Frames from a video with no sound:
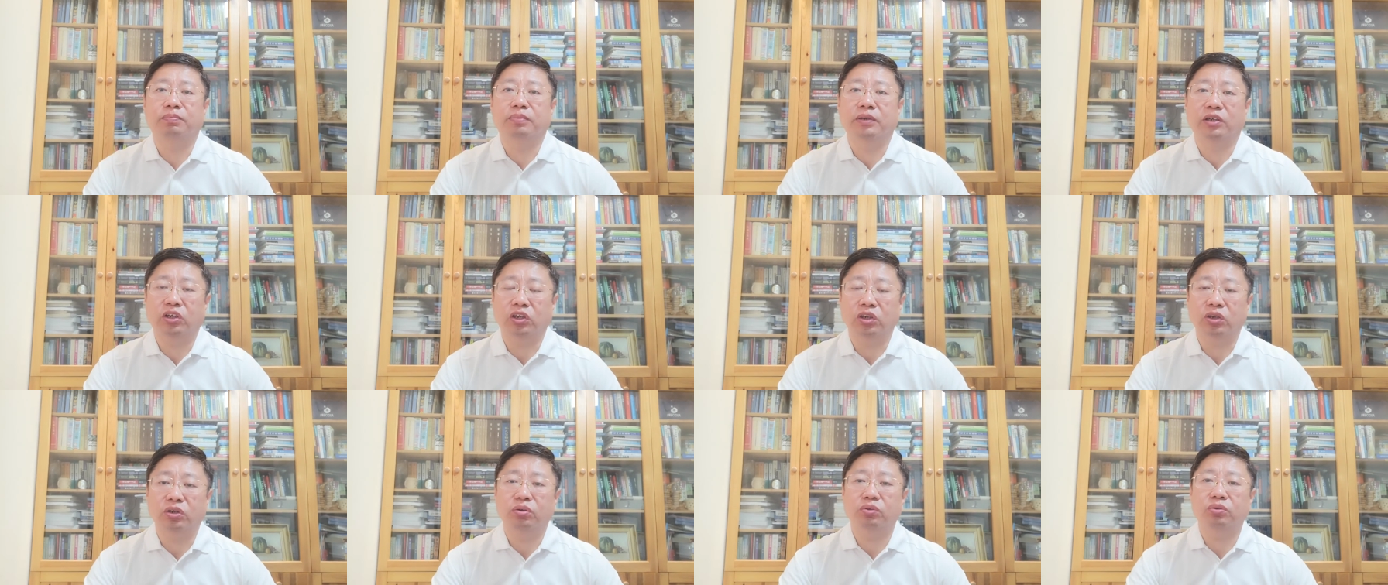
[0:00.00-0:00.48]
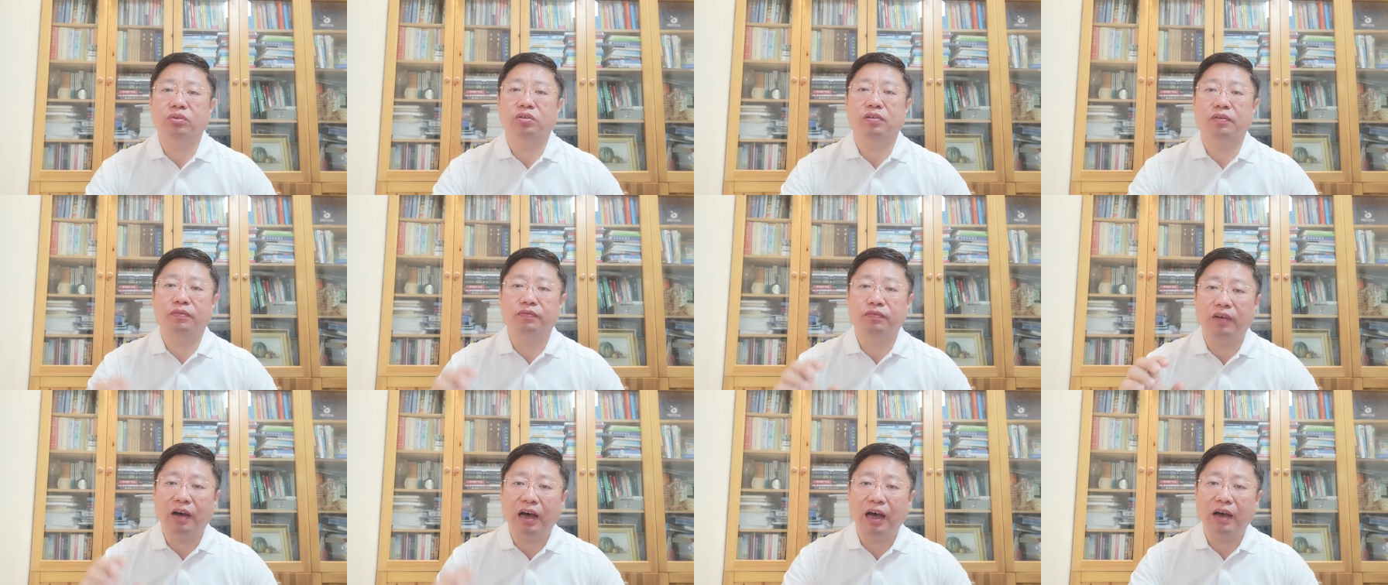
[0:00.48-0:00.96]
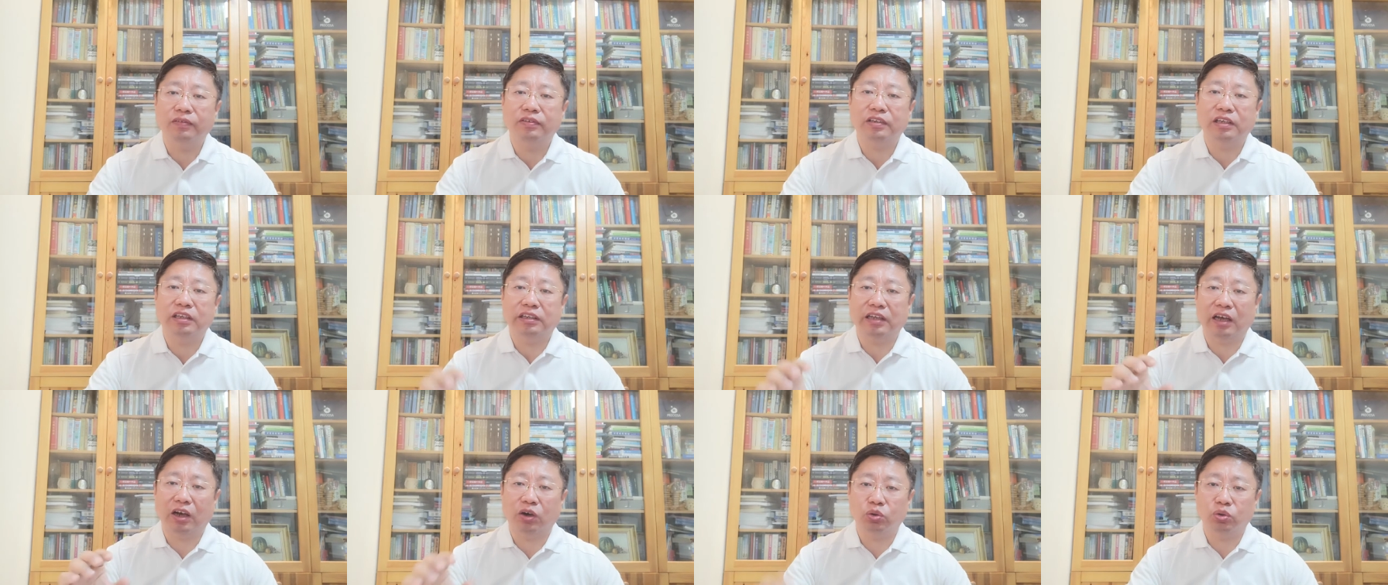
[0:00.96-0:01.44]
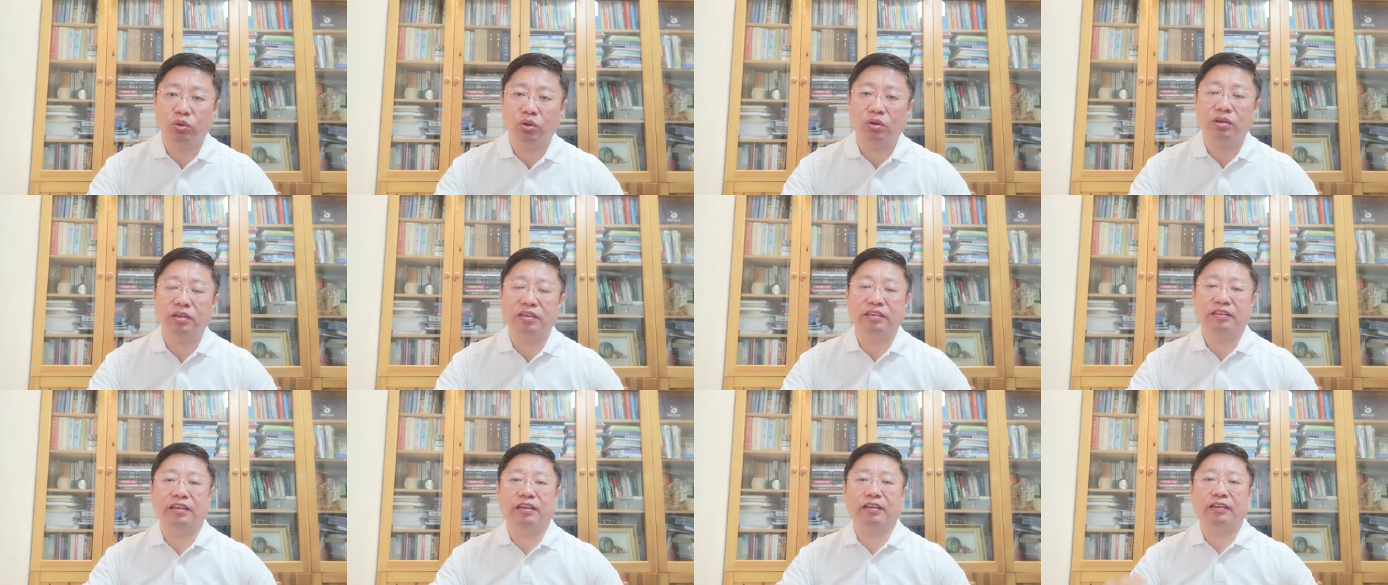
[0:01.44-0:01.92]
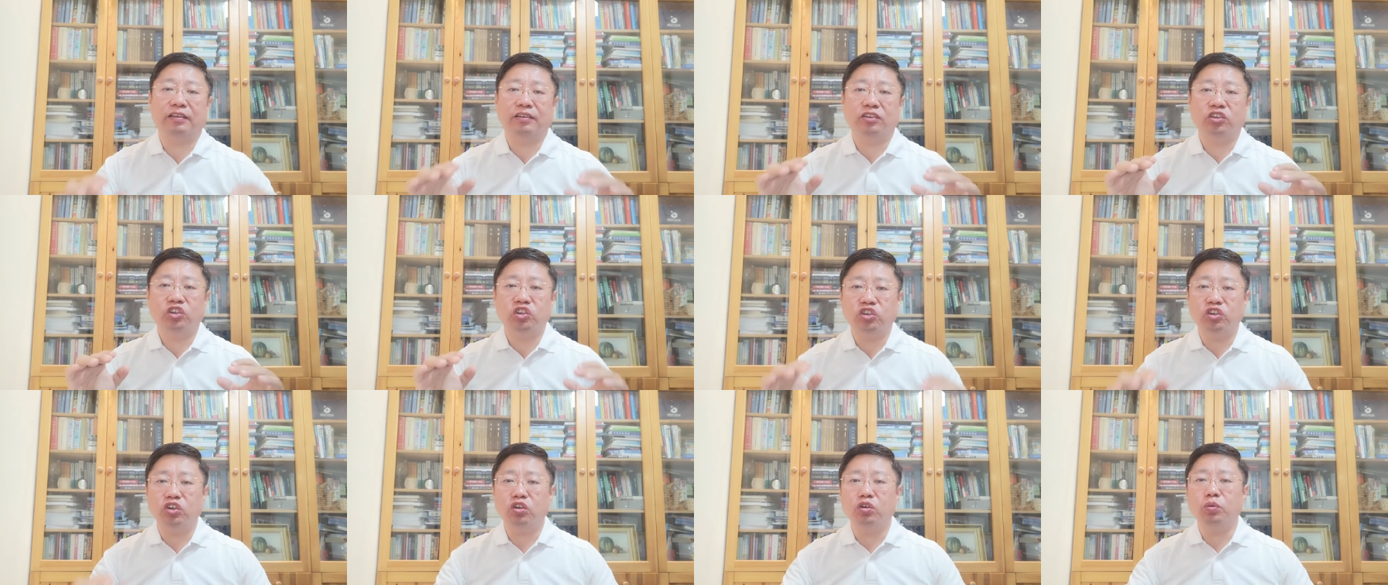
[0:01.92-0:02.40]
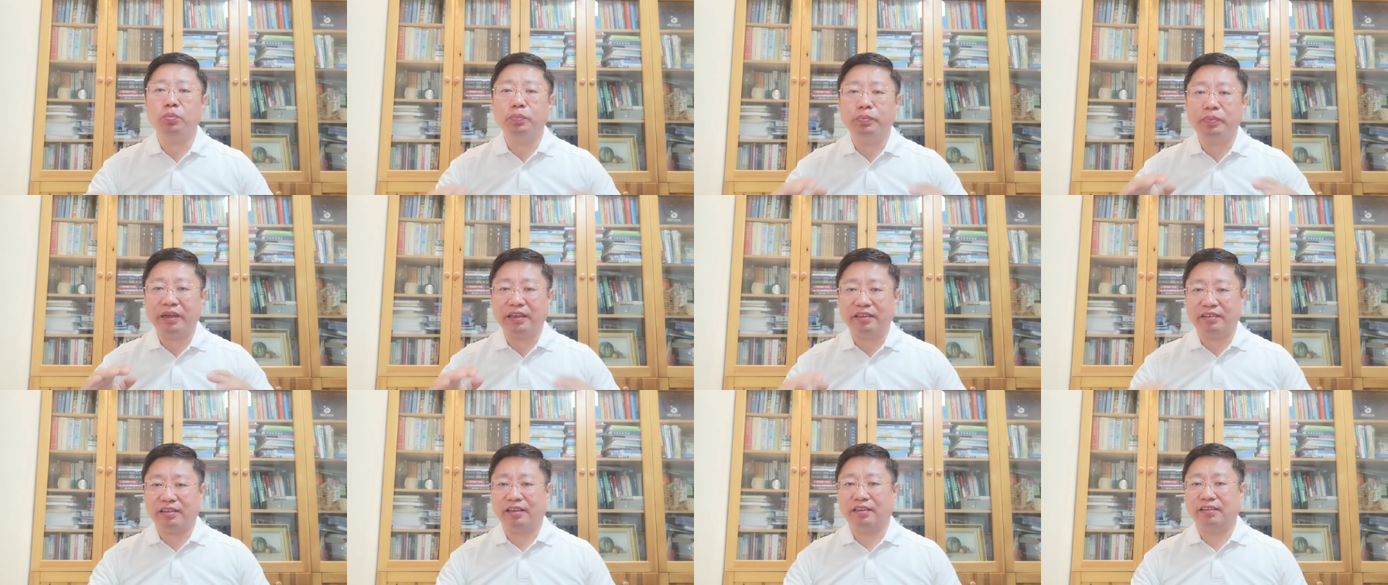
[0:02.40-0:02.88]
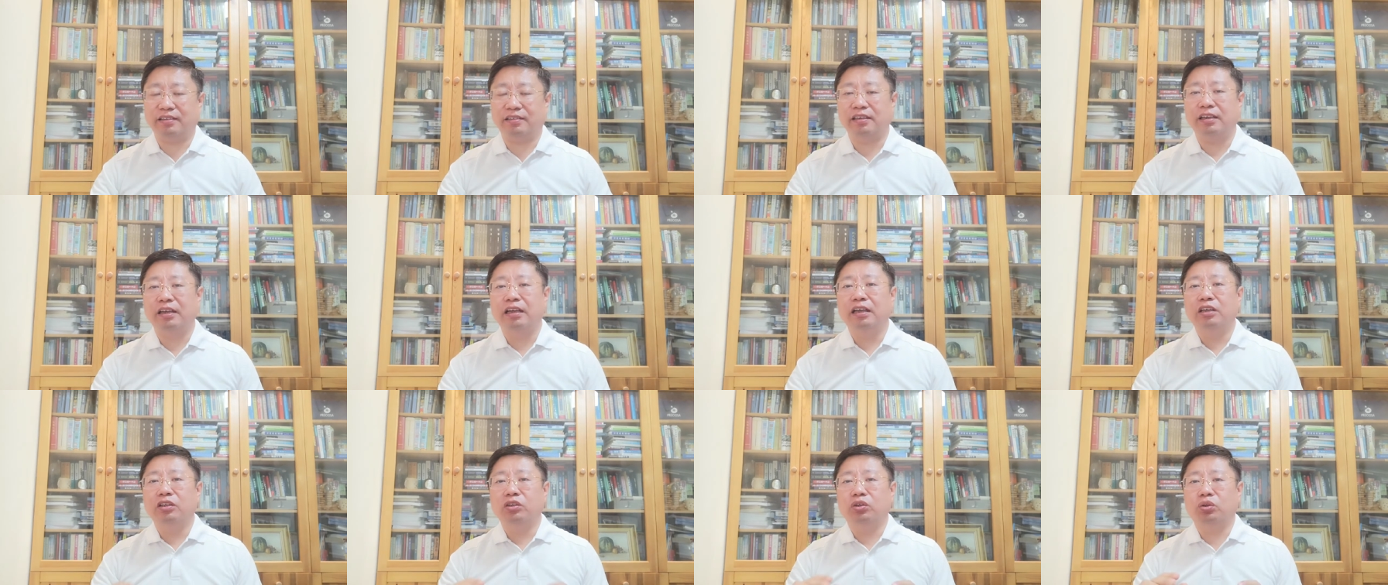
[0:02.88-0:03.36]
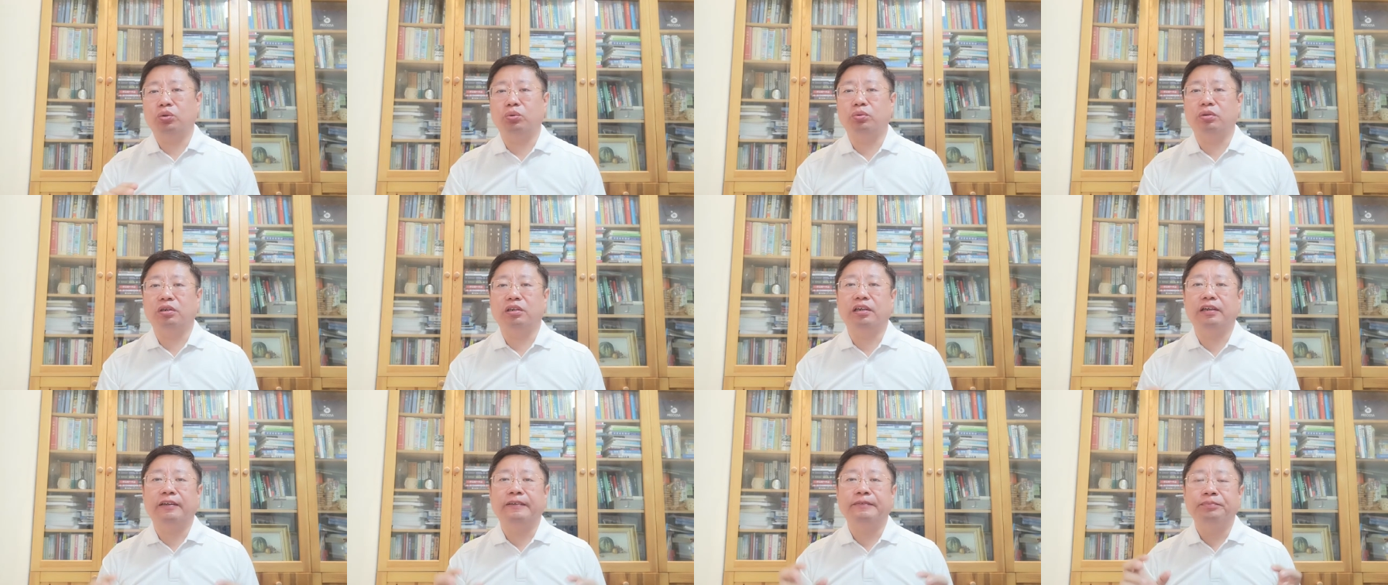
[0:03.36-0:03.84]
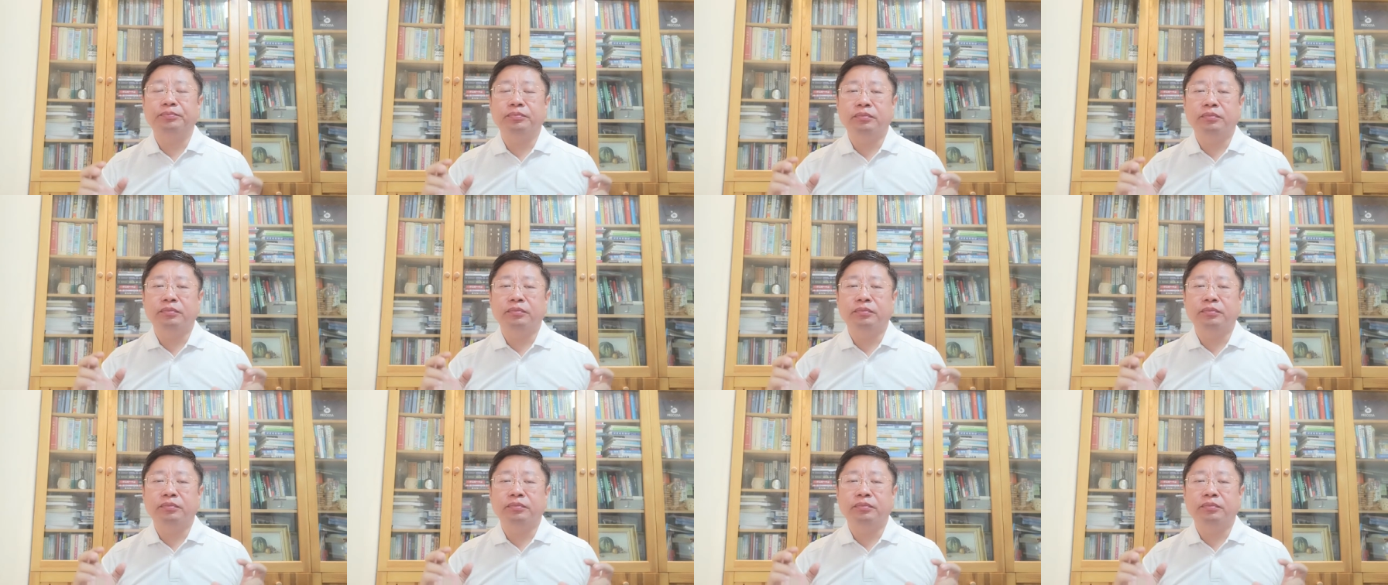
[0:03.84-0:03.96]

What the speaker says: because the 5G technology is so basic to the